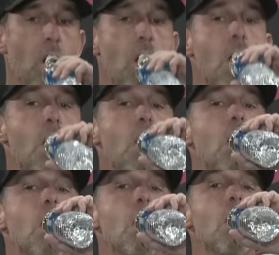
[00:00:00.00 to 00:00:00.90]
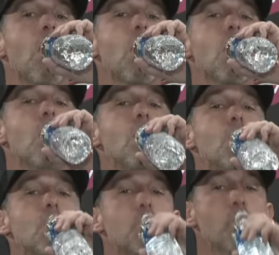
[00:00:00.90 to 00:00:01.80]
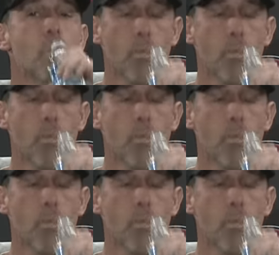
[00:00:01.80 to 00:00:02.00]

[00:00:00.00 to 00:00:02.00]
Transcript: Lynch and some players have alluded to the